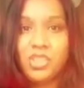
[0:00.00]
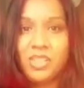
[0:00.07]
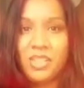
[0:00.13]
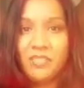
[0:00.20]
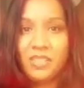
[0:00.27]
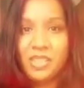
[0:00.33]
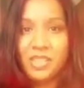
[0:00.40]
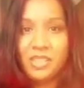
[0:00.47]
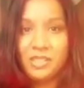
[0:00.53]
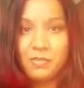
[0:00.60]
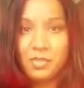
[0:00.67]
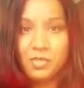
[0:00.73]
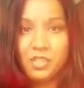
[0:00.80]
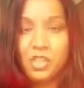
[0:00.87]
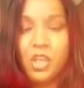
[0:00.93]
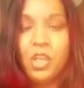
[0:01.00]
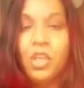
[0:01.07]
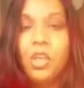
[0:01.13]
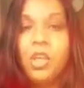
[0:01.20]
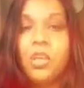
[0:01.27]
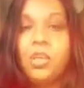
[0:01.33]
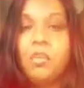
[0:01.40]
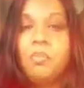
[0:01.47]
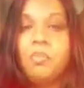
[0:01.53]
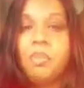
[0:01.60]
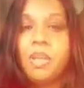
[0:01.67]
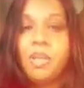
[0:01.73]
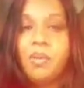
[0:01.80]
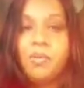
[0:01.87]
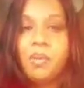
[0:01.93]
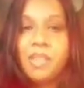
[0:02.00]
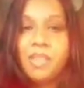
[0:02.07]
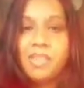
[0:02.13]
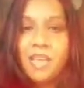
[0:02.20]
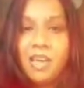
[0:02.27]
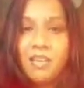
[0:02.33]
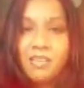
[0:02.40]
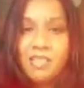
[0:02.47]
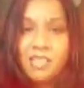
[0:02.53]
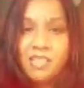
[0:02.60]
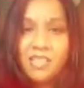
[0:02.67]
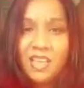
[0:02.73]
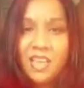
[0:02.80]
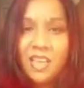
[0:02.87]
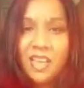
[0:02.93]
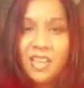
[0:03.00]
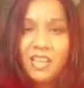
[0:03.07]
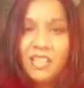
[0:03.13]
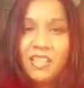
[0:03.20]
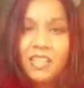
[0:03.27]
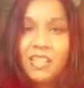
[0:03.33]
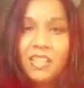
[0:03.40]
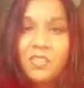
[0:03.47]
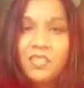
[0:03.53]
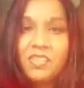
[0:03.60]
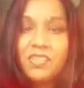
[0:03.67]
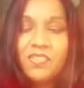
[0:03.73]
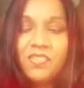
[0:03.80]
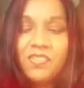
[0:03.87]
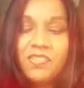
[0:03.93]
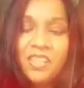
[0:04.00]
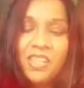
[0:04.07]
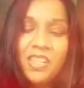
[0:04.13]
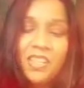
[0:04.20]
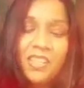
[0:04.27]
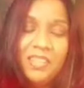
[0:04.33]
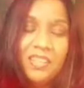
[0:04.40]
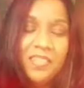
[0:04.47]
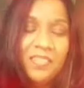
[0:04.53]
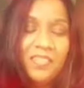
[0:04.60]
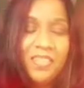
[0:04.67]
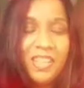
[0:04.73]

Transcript: Everything is emotion. You bring what is out inside, and then you just feel.